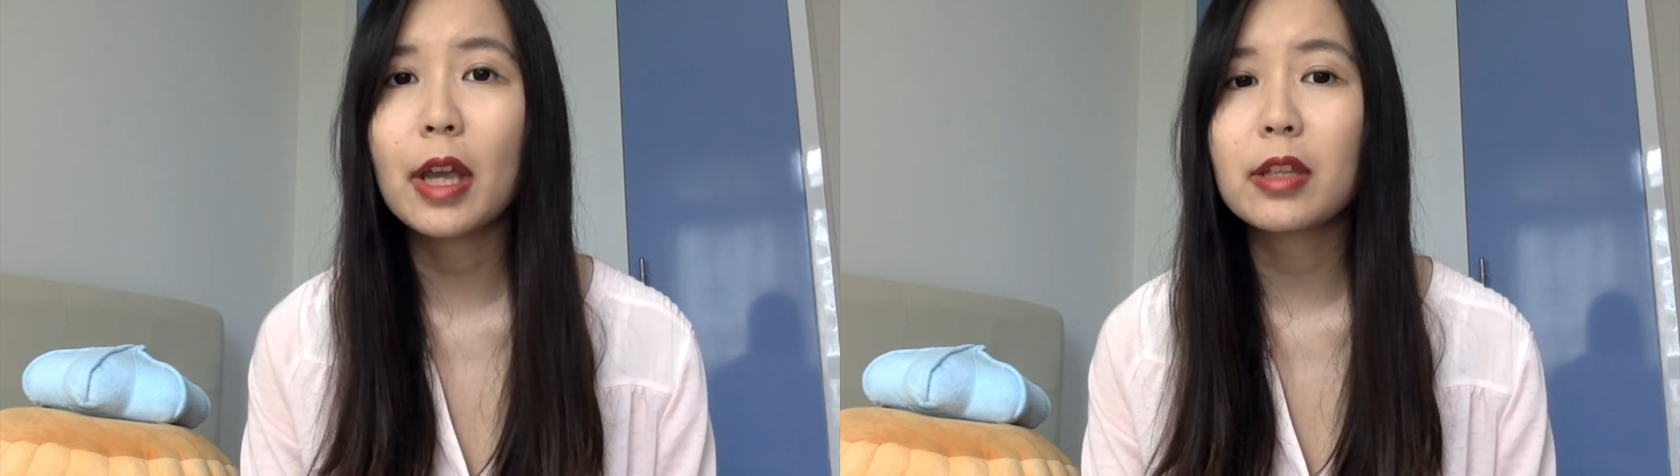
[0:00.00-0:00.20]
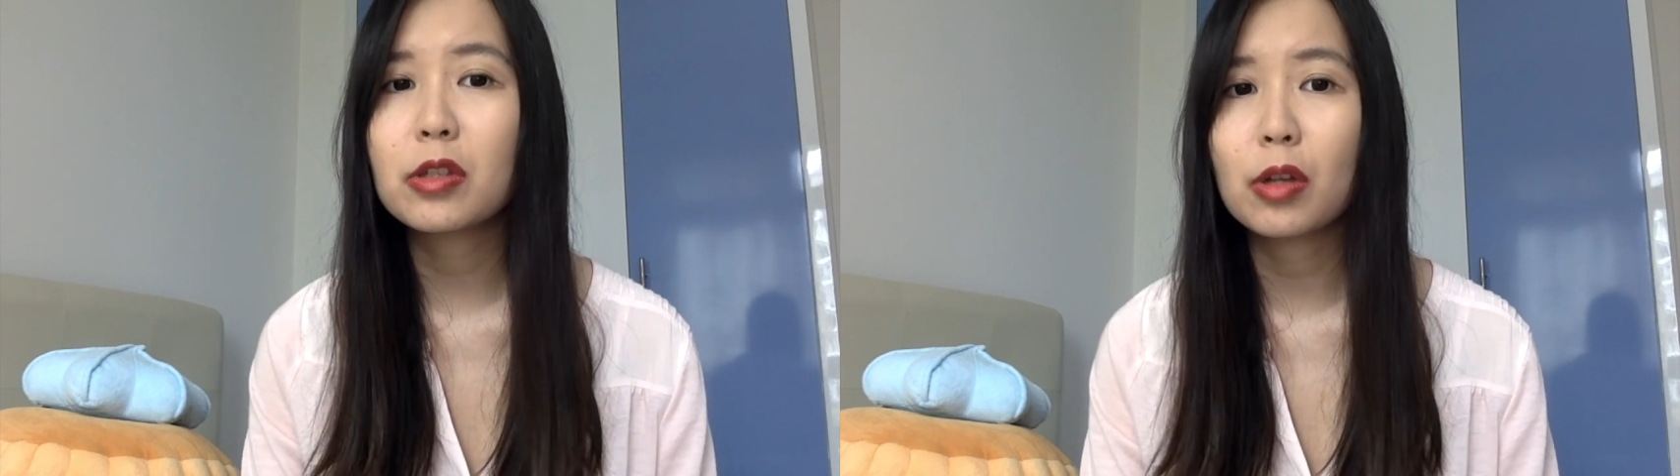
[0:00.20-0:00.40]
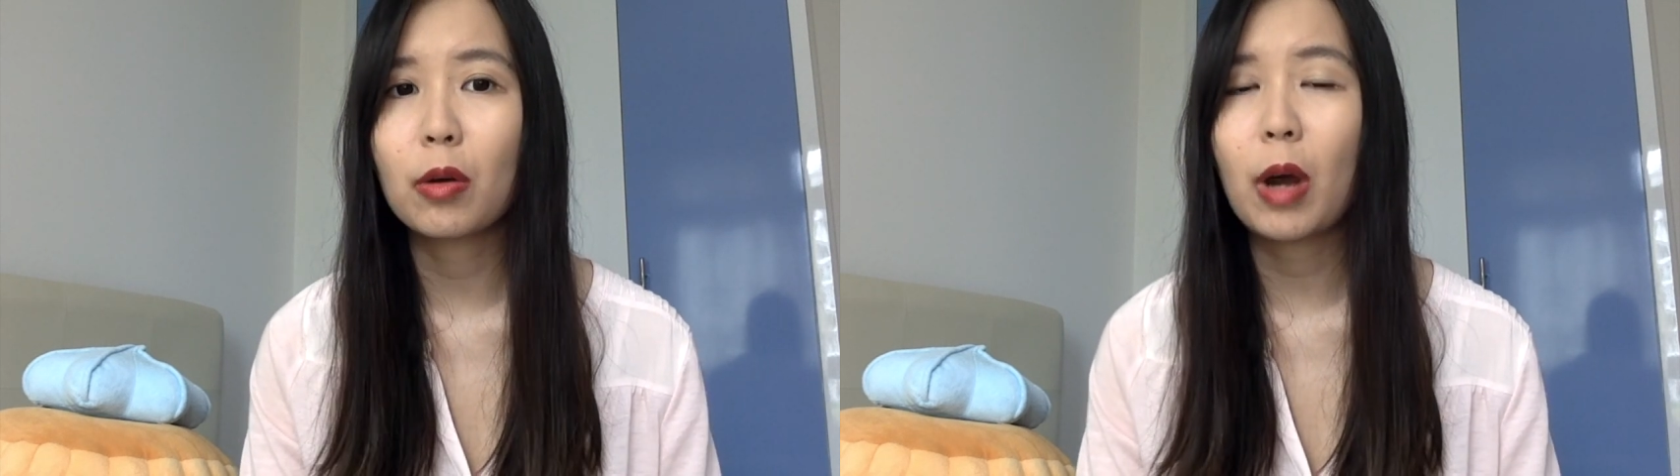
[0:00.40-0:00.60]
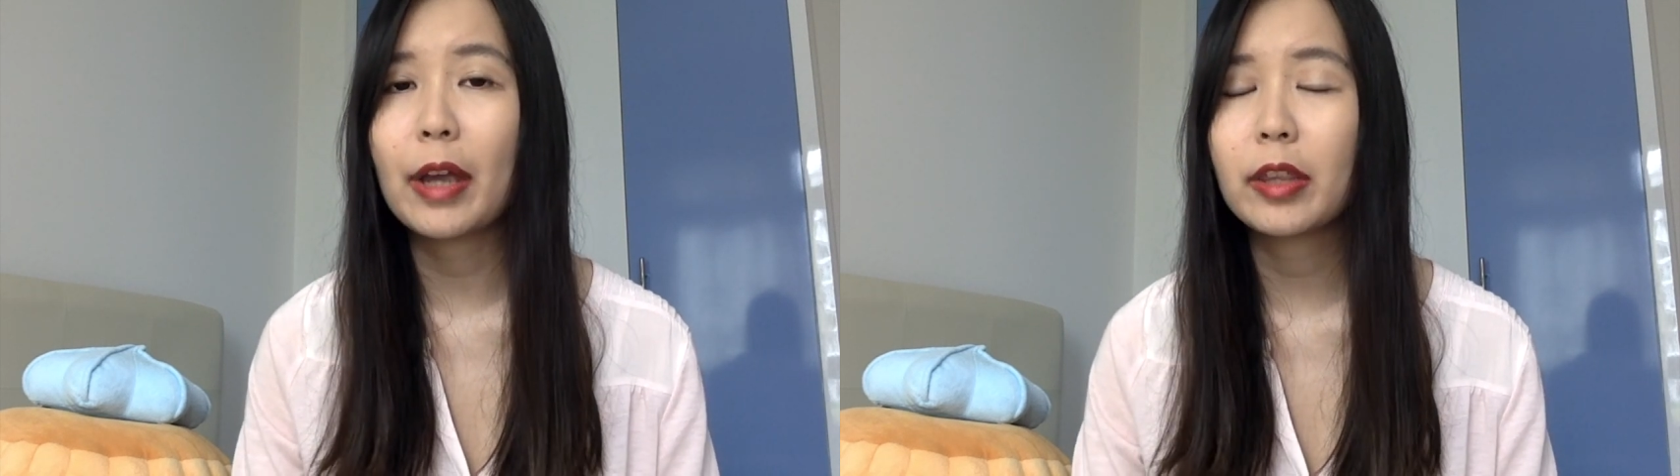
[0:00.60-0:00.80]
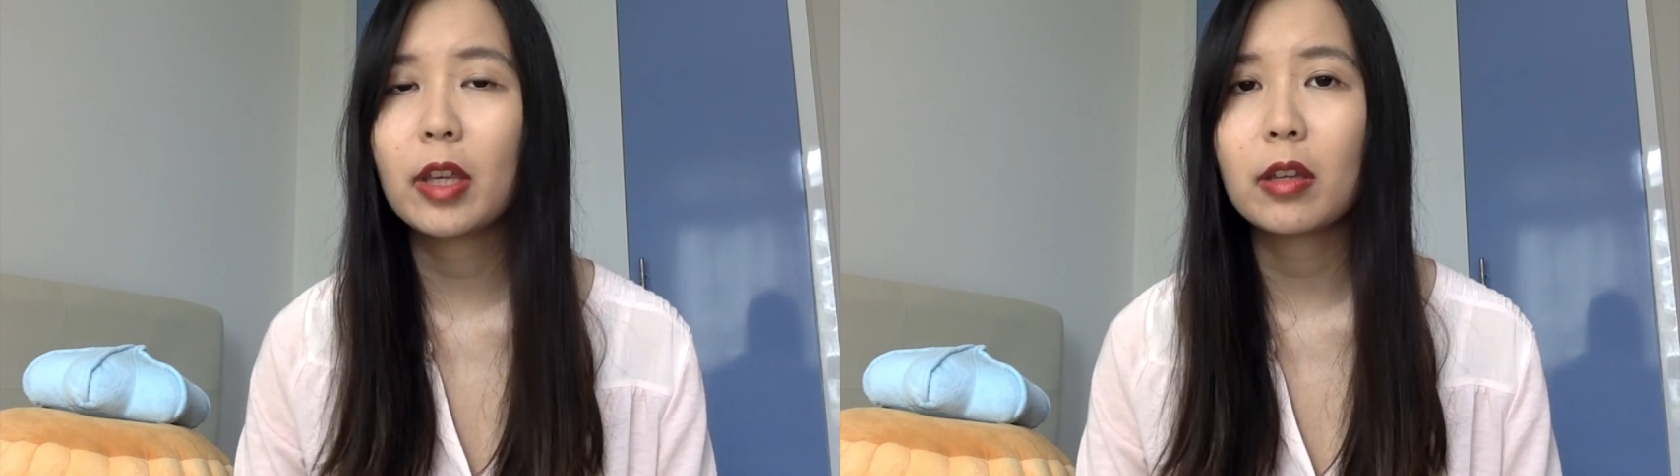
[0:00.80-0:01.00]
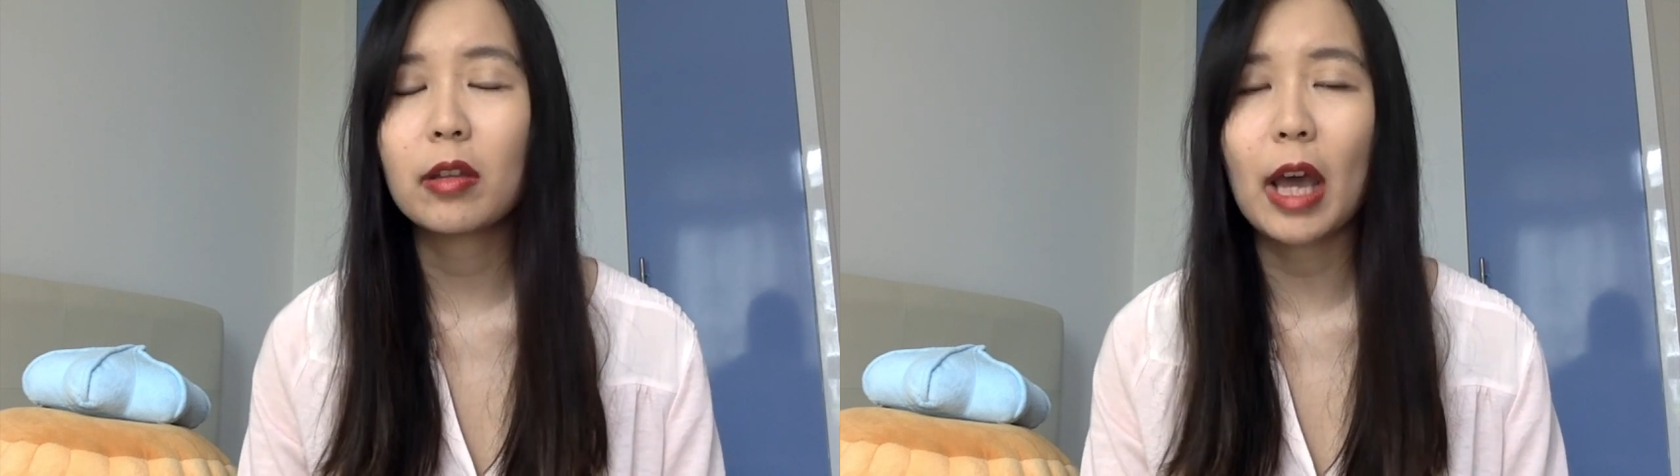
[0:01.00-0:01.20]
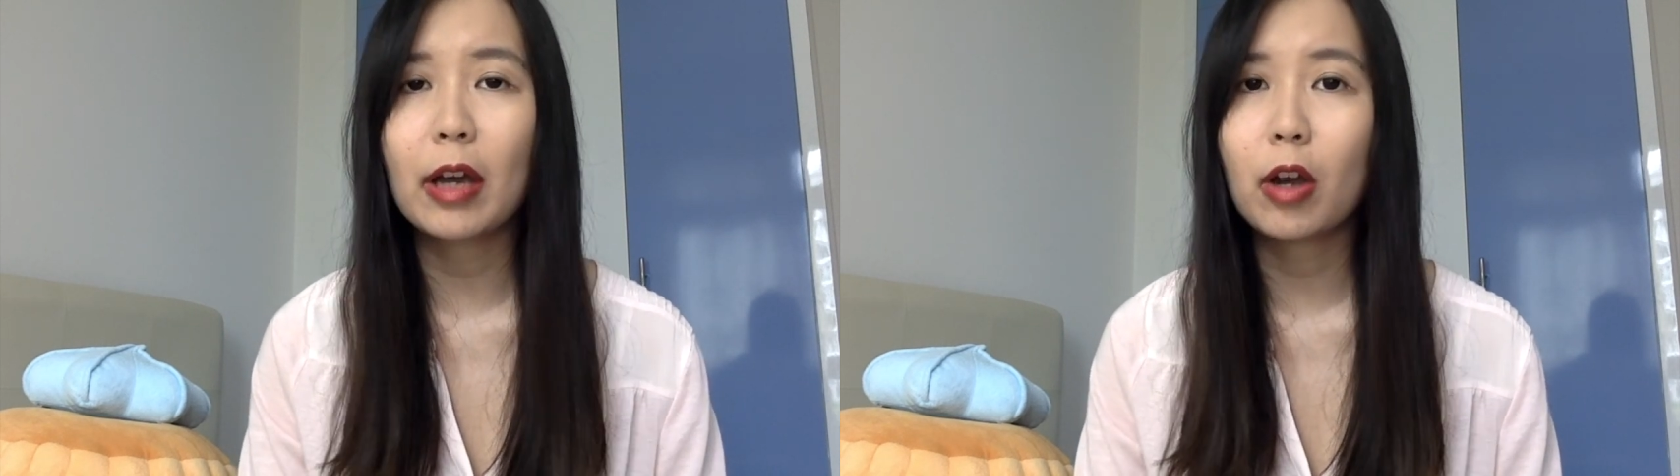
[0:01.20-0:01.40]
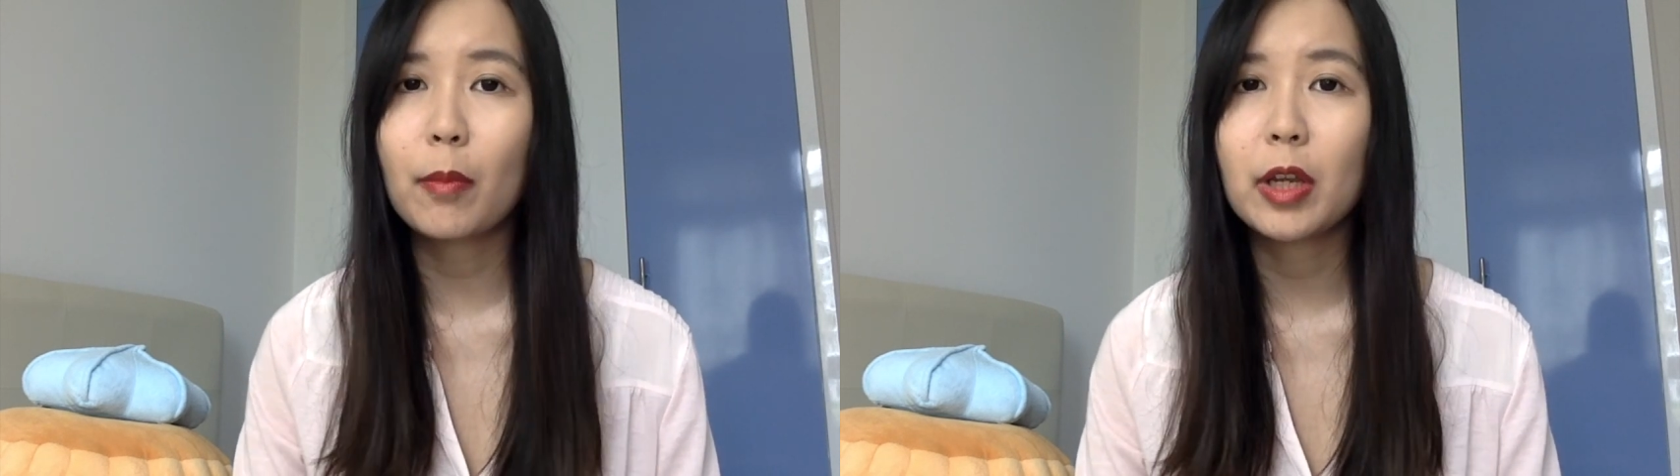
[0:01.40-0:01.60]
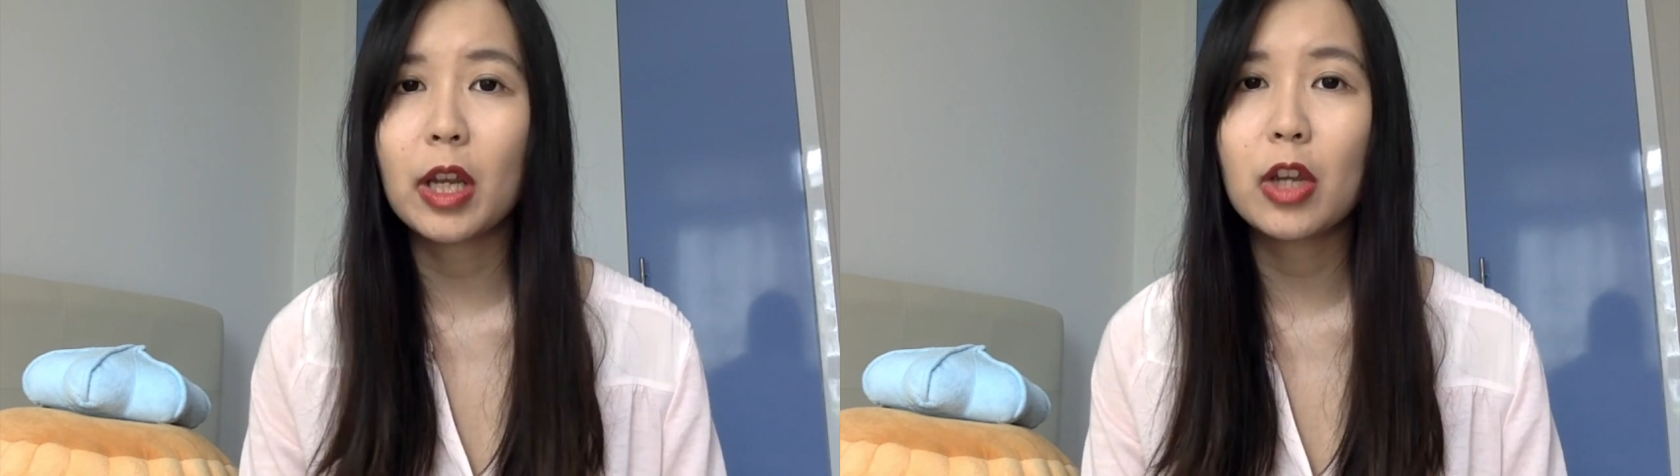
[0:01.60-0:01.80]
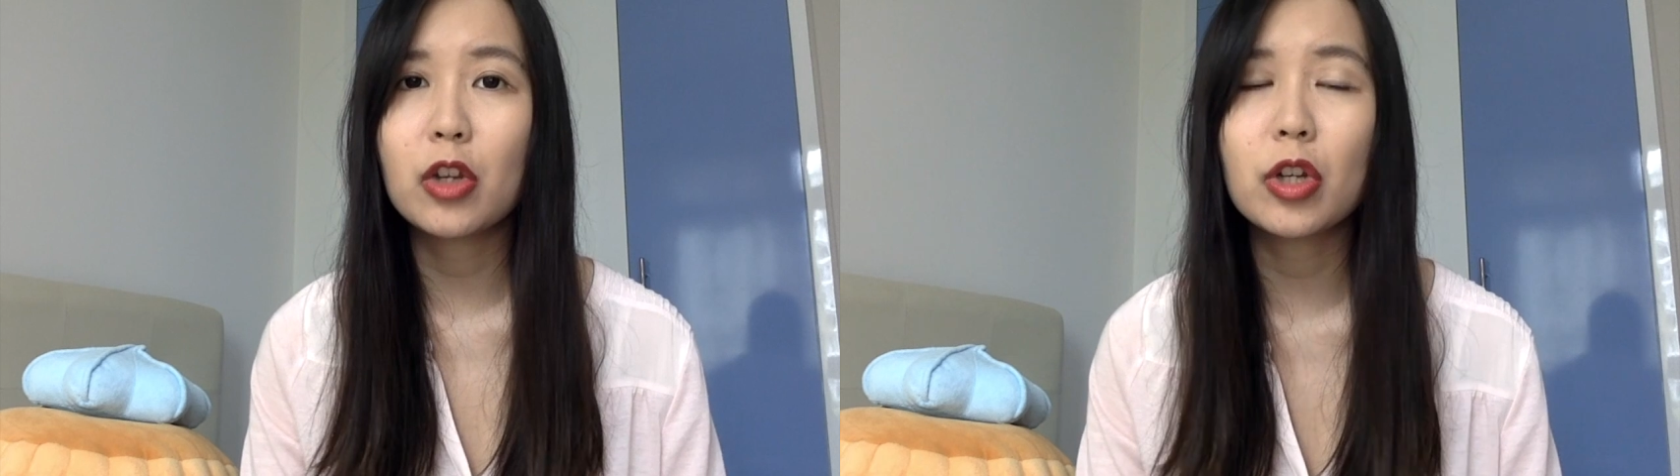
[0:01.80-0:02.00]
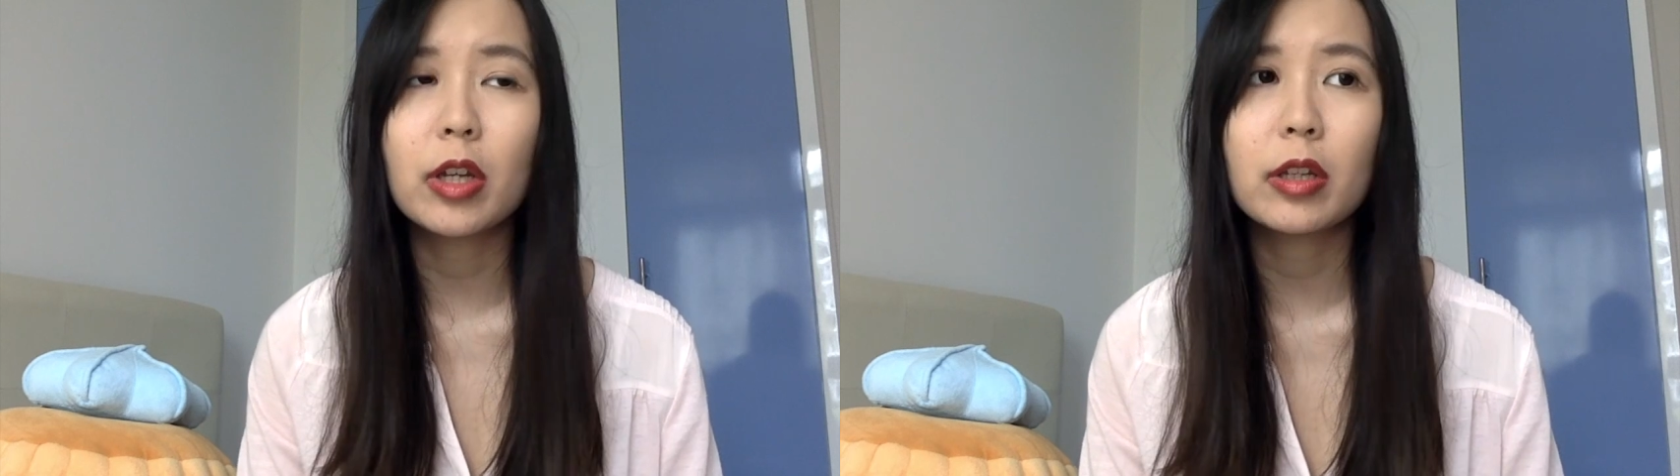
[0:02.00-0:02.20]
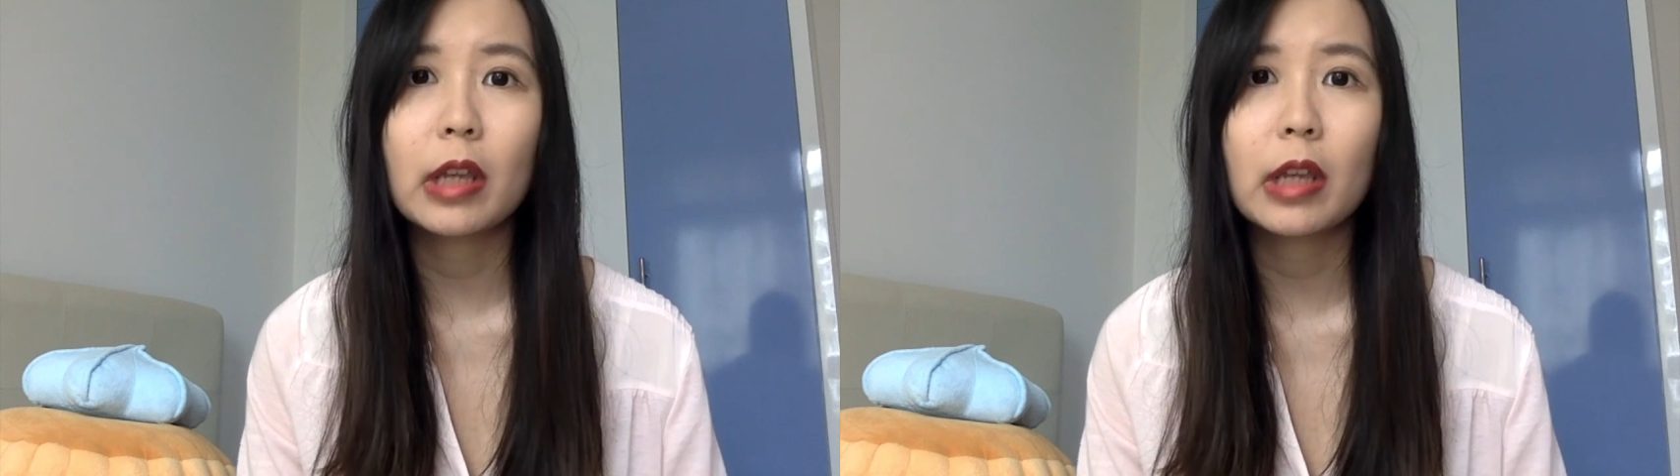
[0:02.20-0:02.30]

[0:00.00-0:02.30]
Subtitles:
And so I think that communication